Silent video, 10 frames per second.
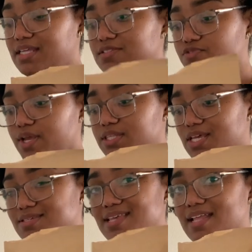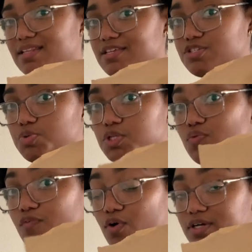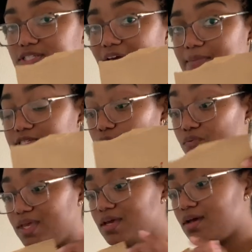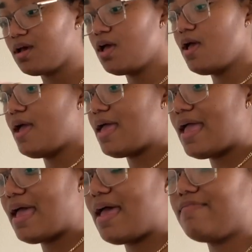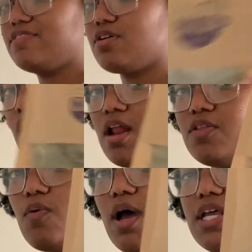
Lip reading: drink this at least 3 to 4 times a week. And the colon one